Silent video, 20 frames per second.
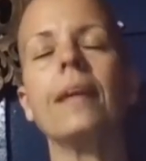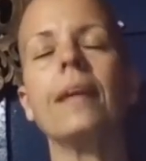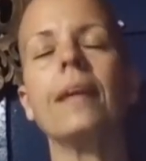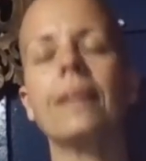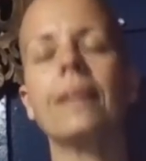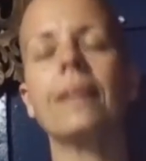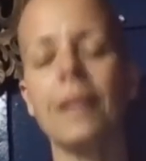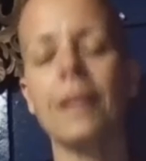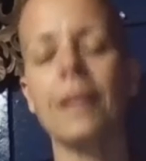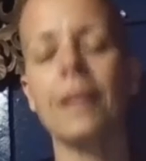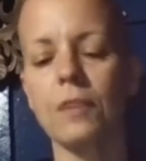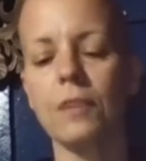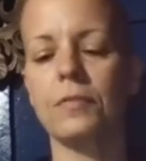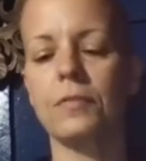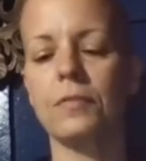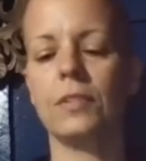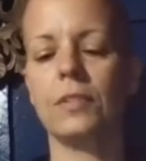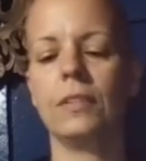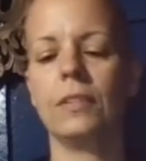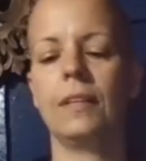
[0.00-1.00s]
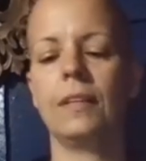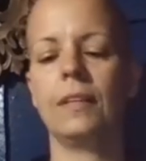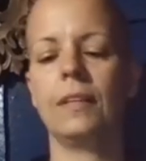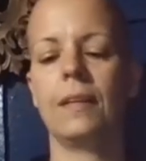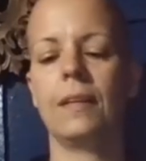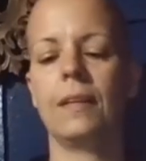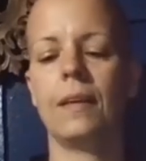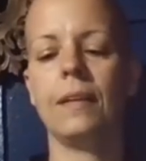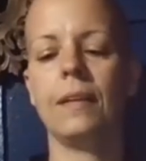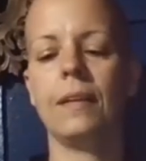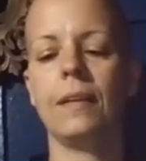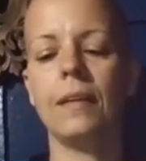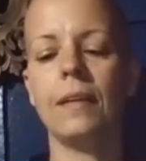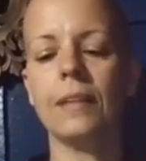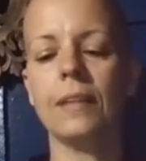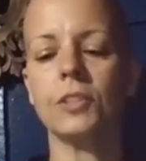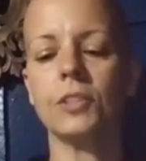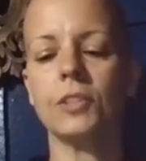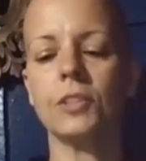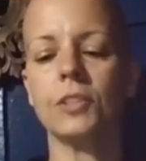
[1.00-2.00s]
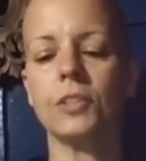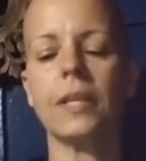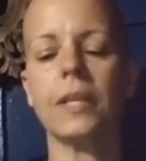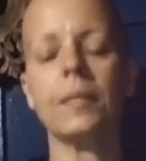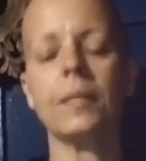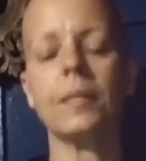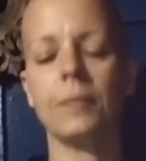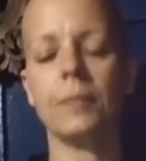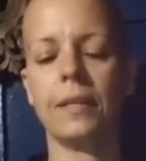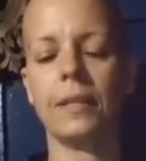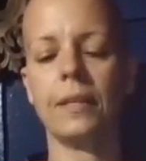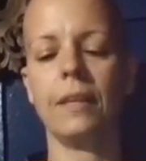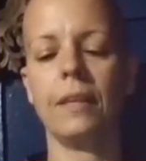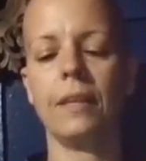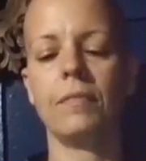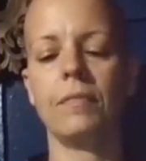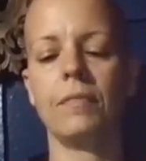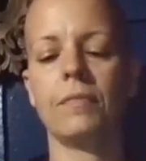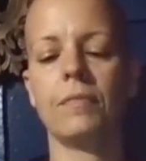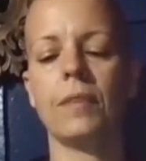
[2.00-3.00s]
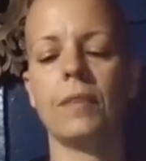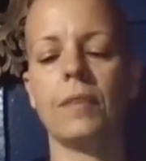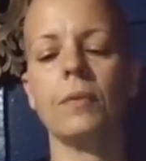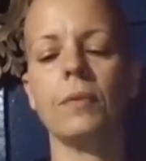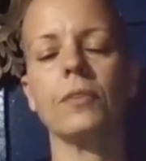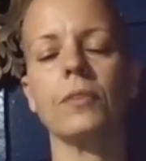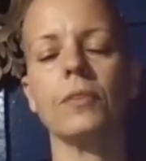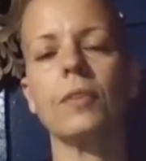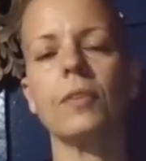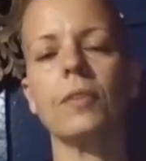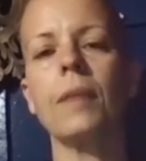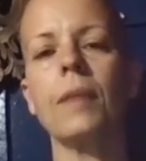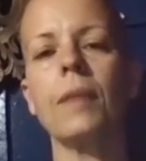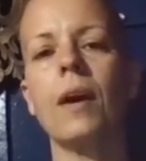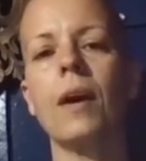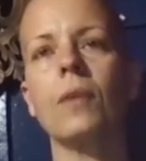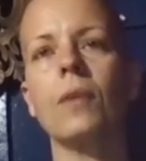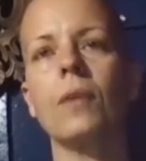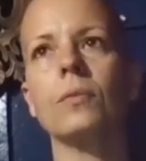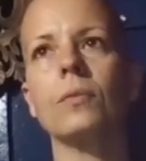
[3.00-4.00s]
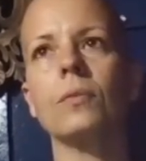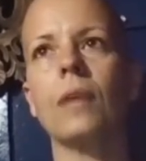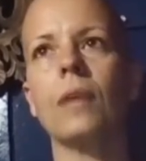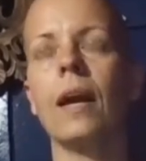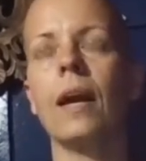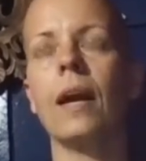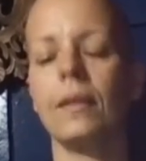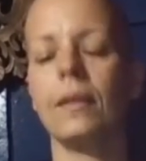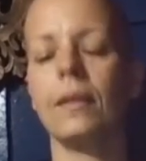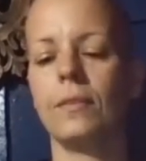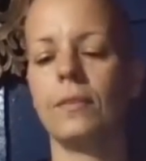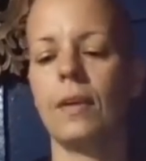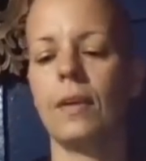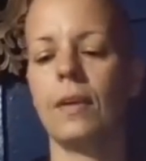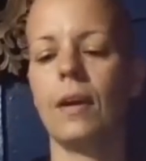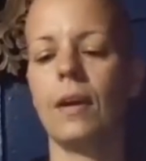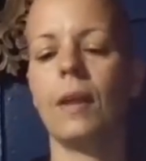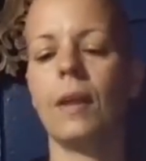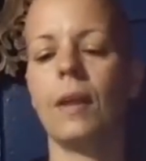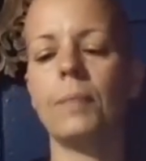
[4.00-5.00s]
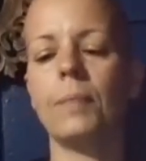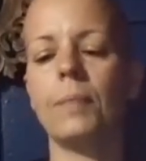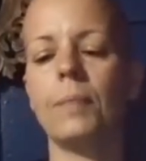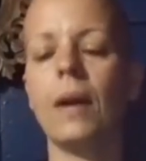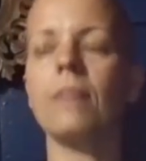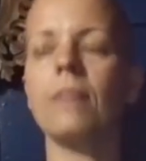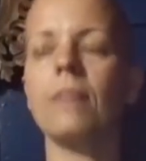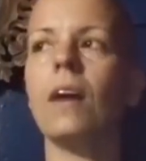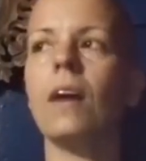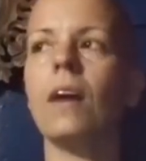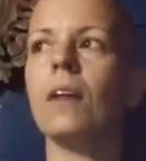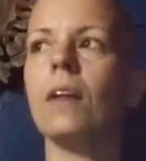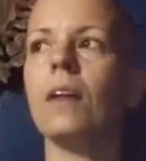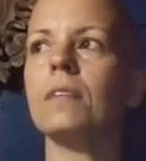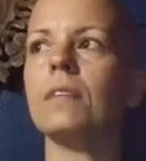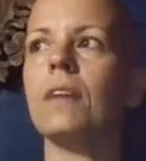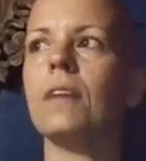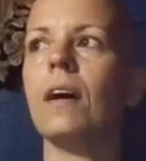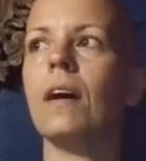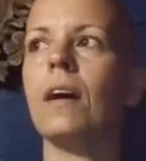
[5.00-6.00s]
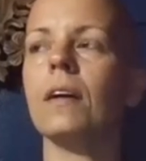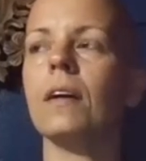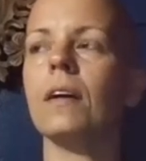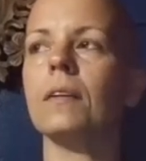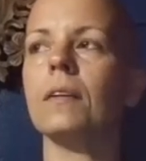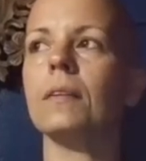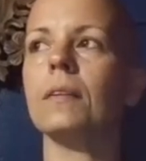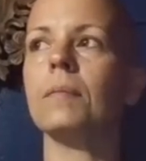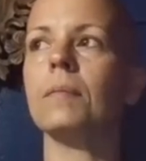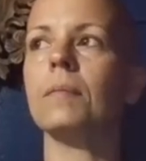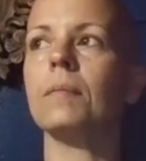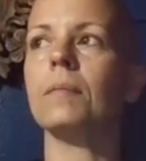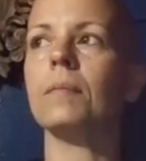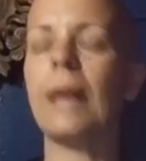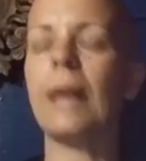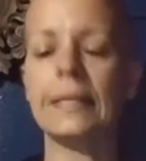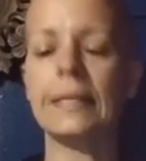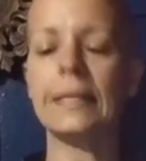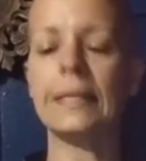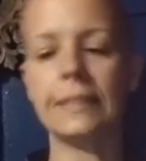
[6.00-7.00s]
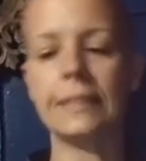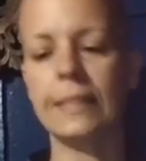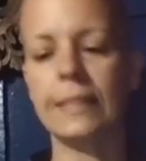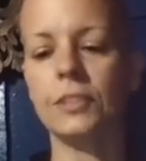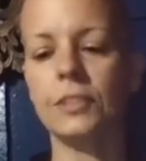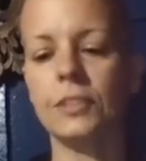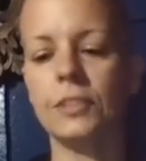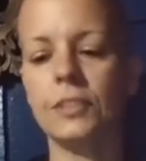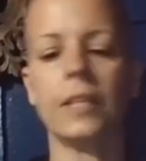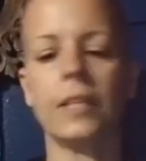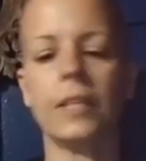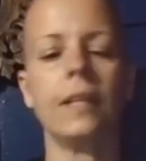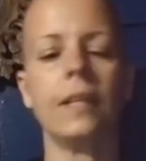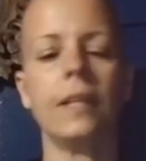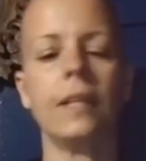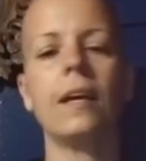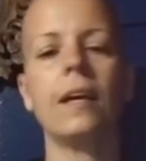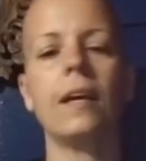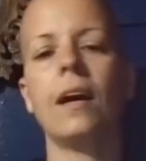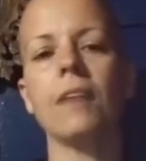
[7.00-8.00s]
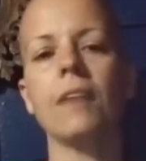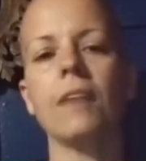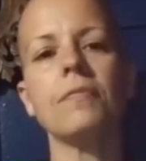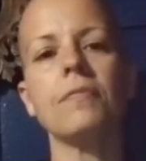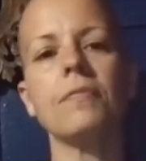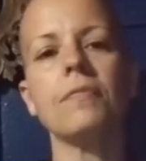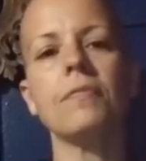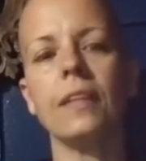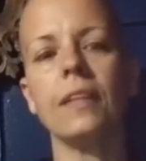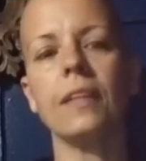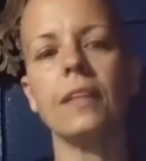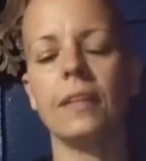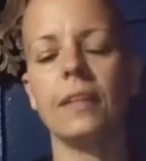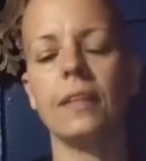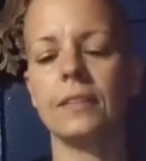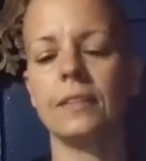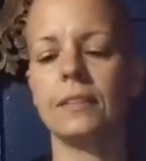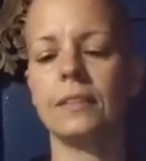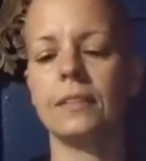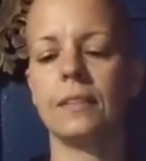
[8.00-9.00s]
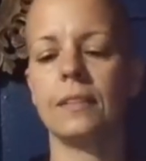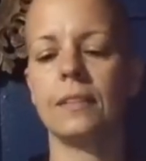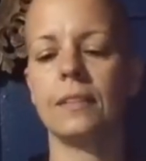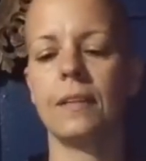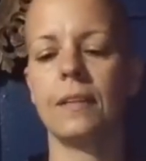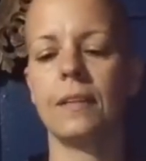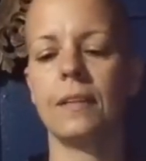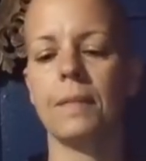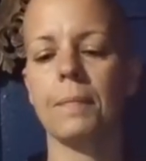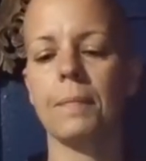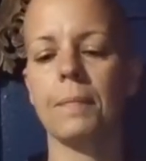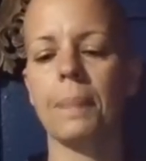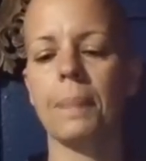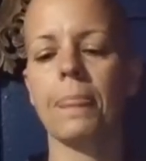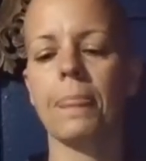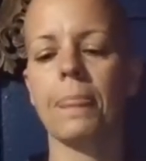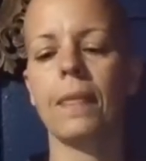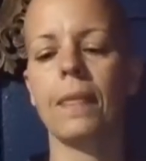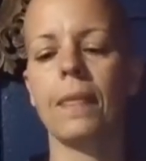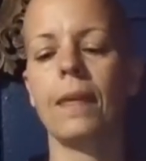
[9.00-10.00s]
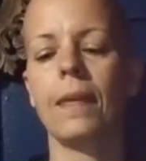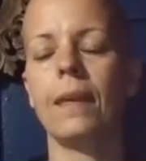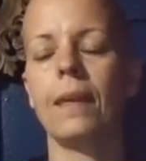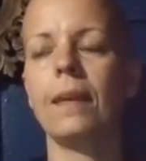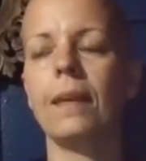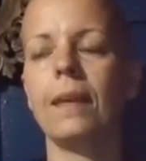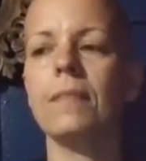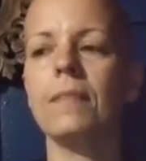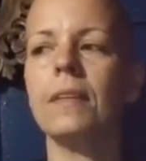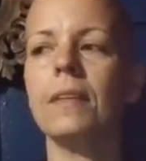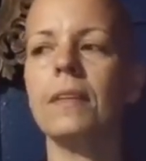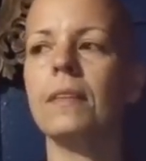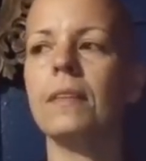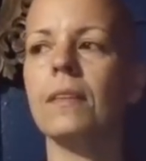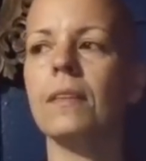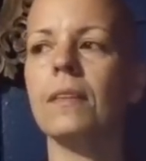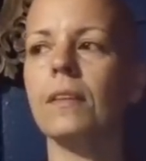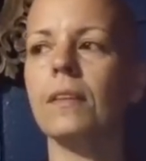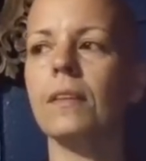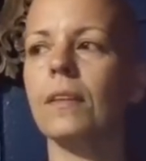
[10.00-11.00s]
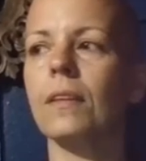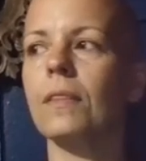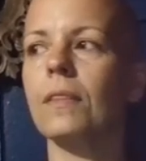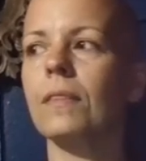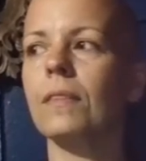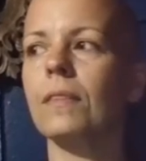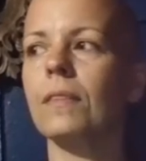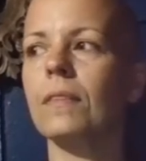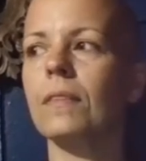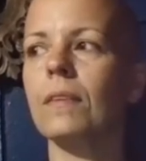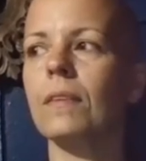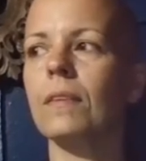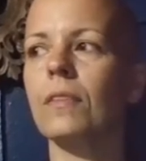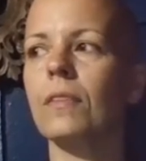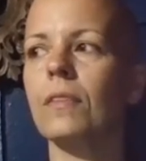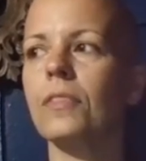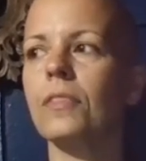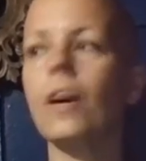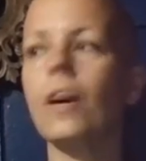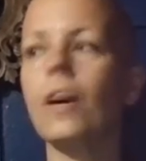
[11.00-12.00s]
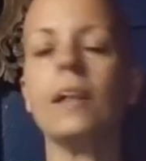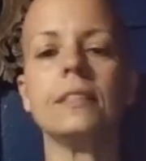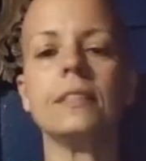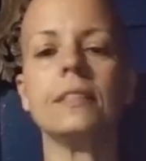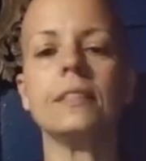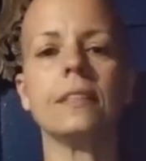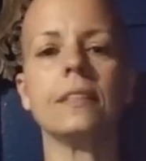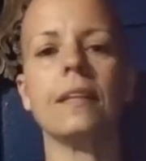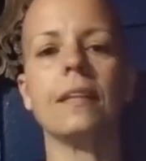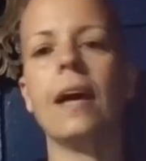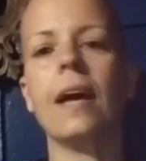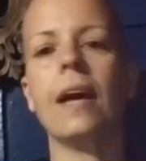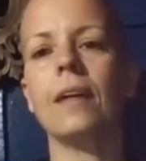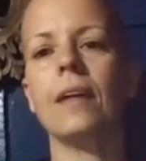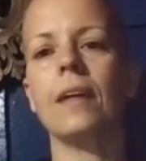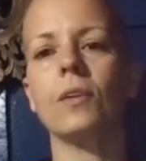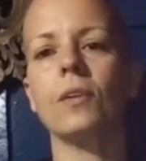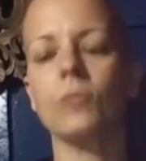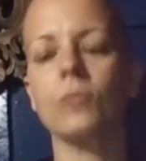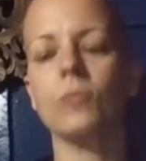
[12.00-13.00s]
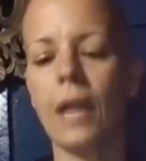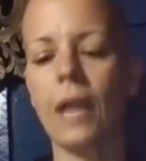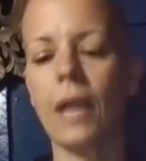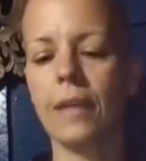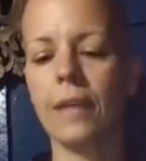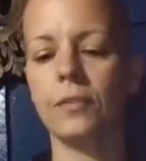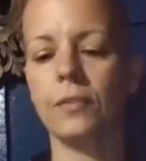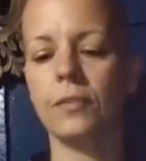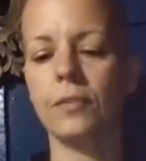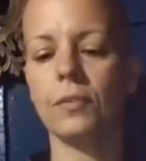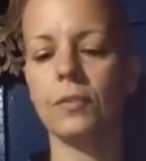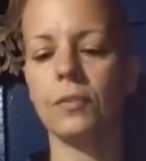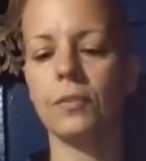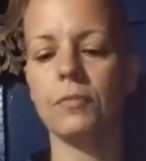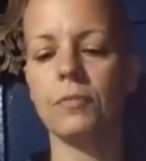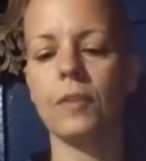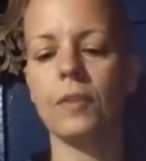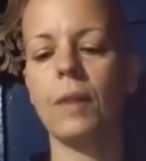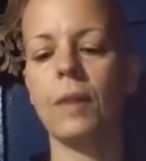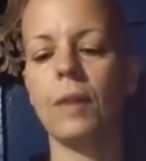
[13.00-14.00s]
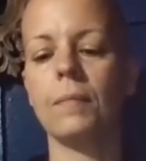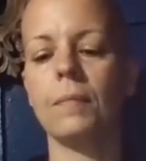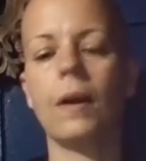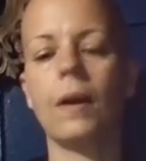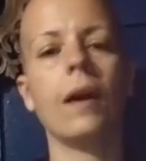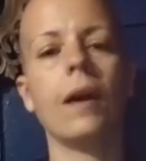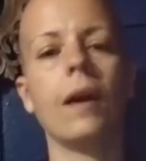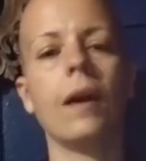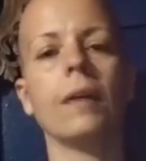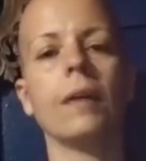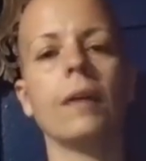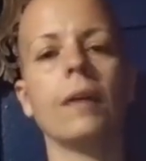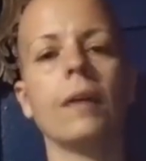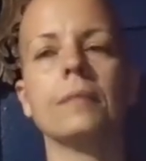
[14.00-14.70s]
careful not to create a belief that we'll somehow rise above all of our past history, our feelings, even the thoughts that arise from our